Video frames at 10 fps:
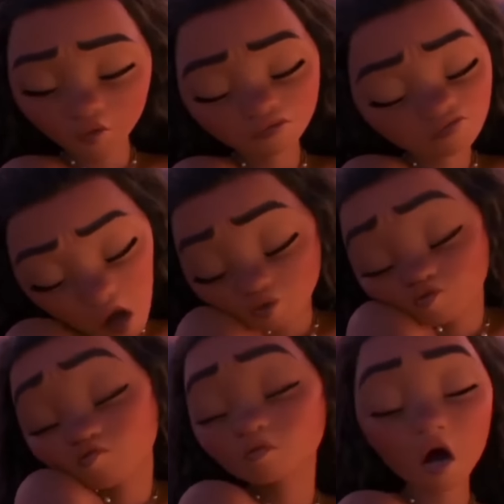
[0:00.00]
you don't
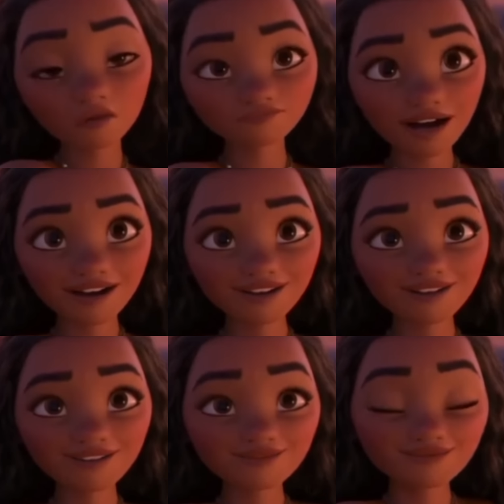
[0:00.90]
want to be
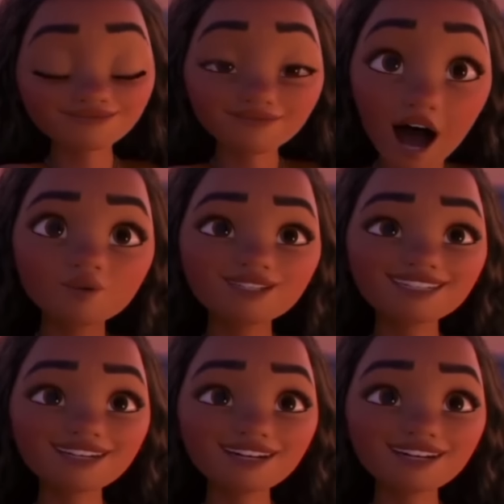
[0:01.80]
Maui,